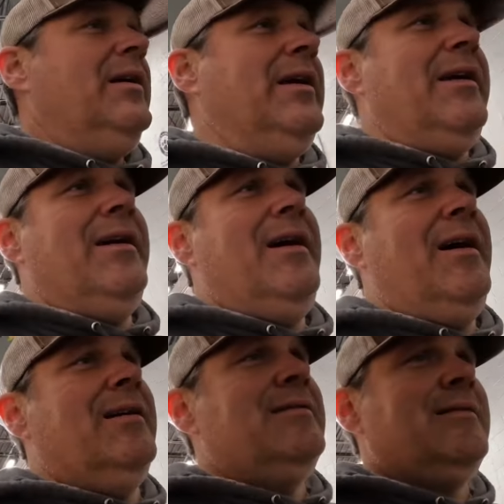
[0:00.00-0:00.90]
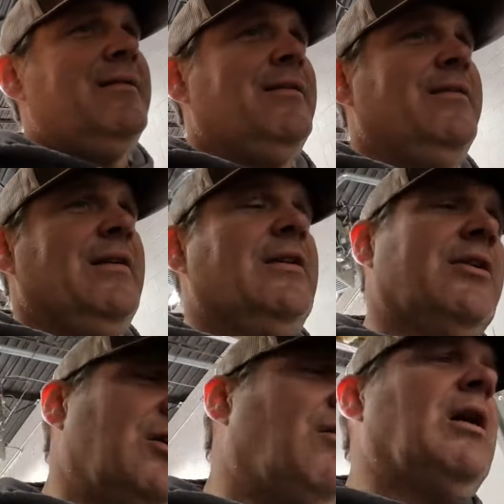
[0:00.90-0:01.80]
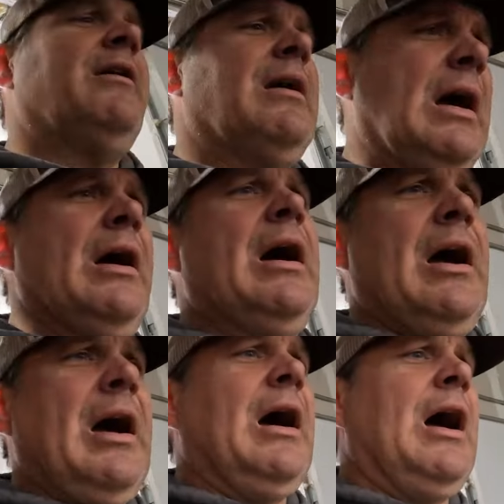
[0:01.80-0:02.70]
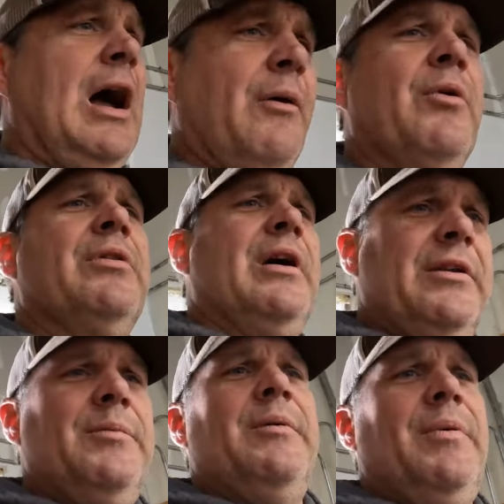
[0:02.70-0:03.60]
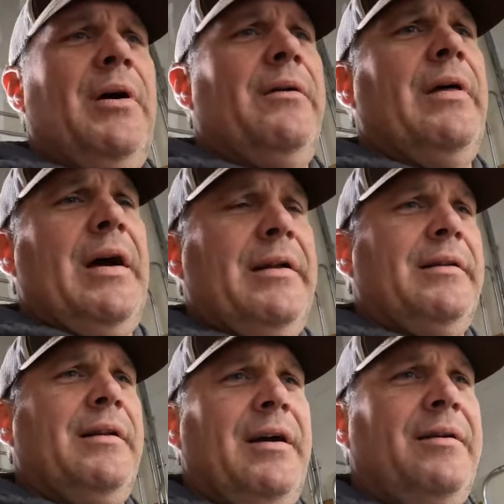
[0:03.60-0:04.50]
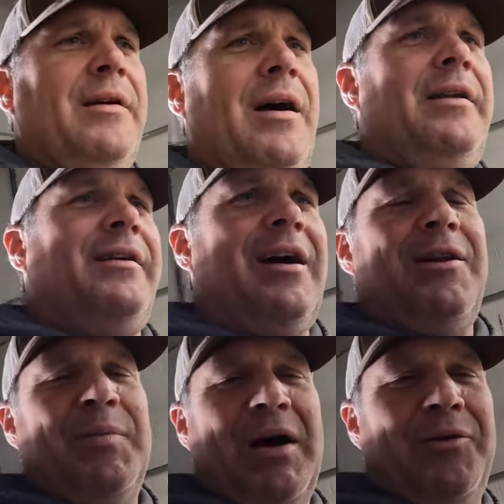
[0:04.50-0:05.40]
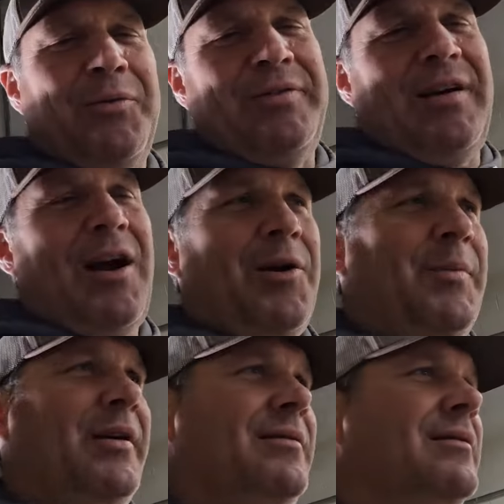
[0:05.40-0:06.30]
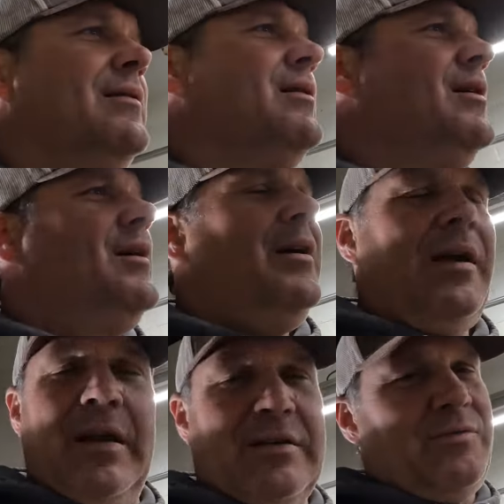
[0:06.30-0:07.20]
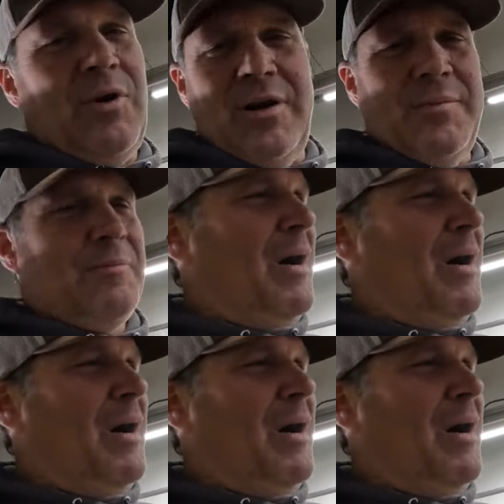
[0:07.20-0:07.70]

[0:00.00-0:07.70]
he said, you know what, I would like to be part of that. And I kind of got him out of retirement, and he doesn't want to be